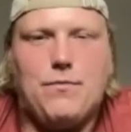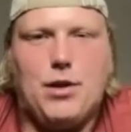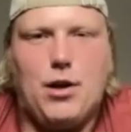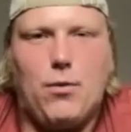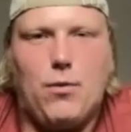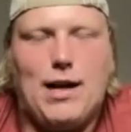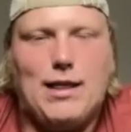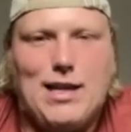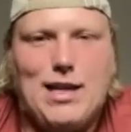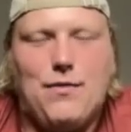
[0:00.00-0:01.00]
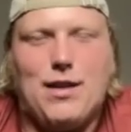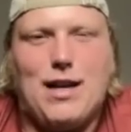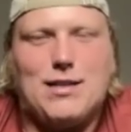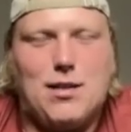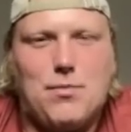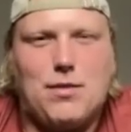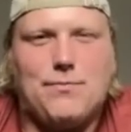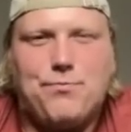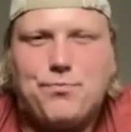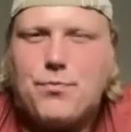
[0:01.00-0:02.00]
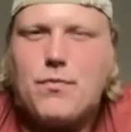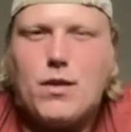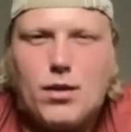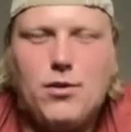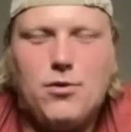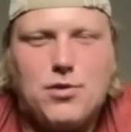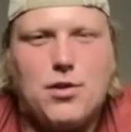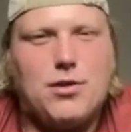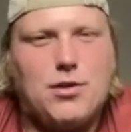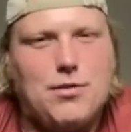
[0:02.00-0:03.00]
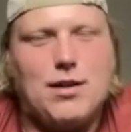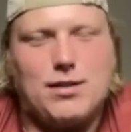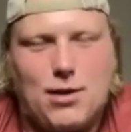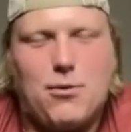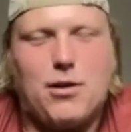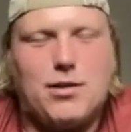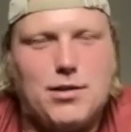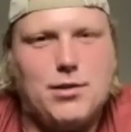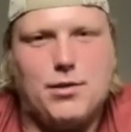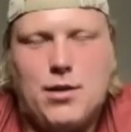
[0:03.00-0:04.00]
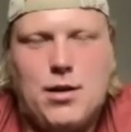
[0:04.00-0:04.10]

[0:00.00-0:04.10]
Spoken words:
When I leave, and those are the two things I want to do.